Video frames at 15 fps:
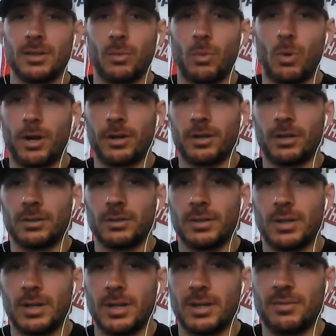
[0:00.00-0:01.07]

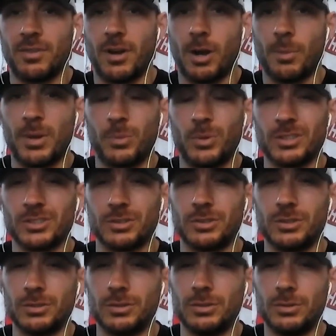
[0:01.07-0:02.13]
water environment. We also
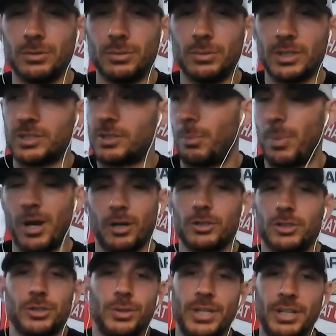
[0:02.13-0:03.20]
do a
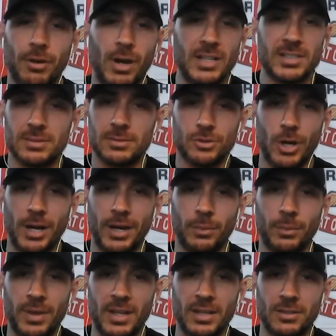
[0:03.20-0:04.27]
parachute egress
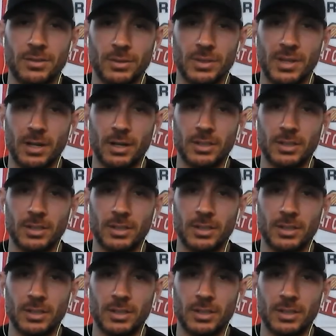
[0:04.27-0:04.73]
training when they do it